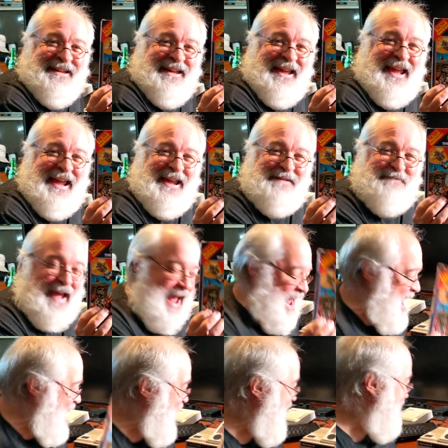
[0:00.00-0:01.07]

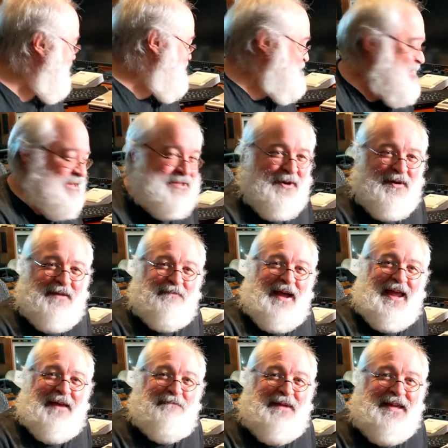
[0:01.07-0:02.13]
He-Man. So in
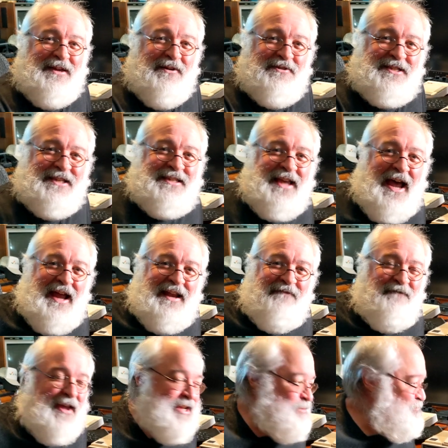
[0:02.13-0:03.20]
my Amico Society
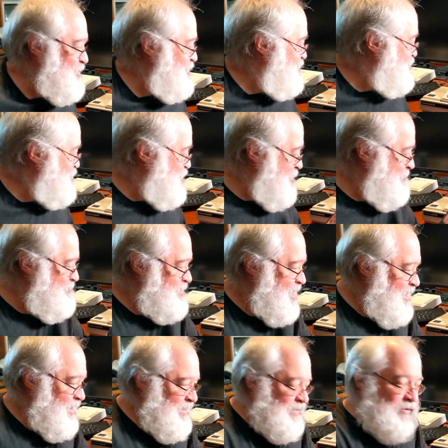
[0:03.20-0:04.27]
Facebook group,
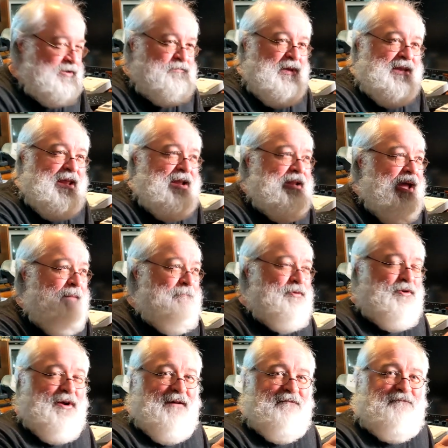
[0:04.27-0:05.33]
there's been a
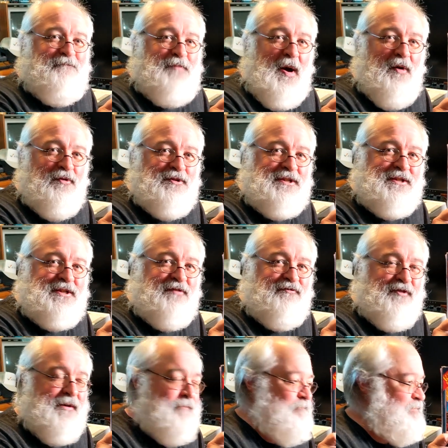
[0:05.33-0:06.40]
number of posts
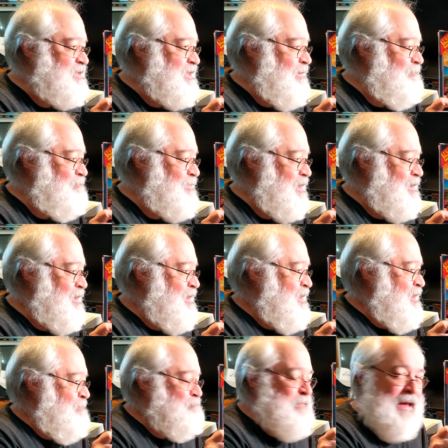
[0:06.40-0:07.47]
from some
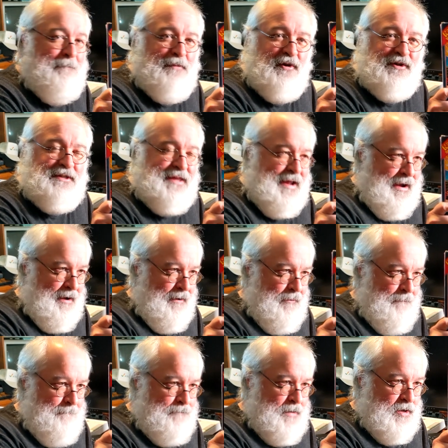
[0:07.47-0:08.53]
members
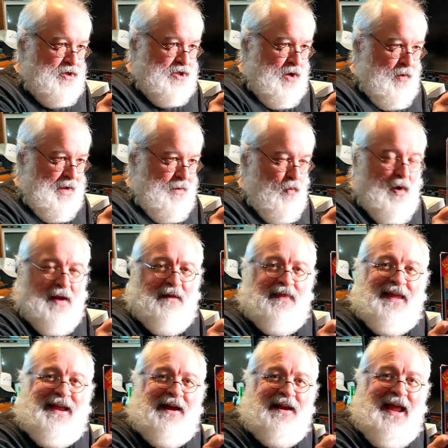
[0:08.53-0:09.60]
there showing when are
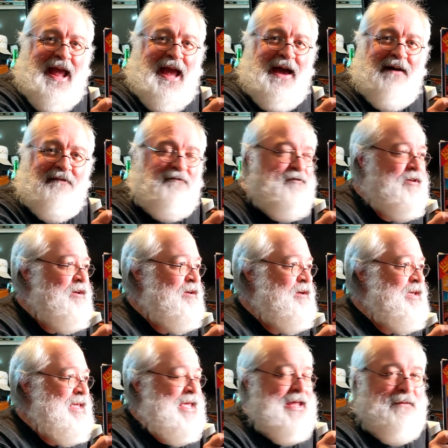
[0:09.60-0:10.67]
they going to have
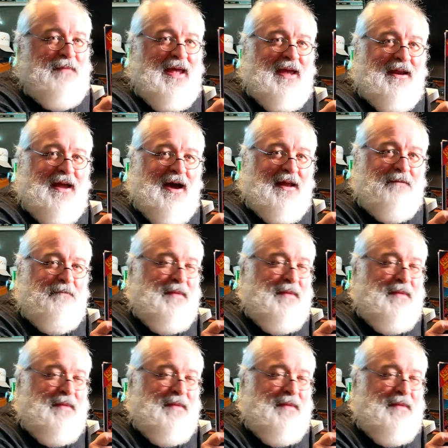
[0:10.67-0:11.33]
He-Man on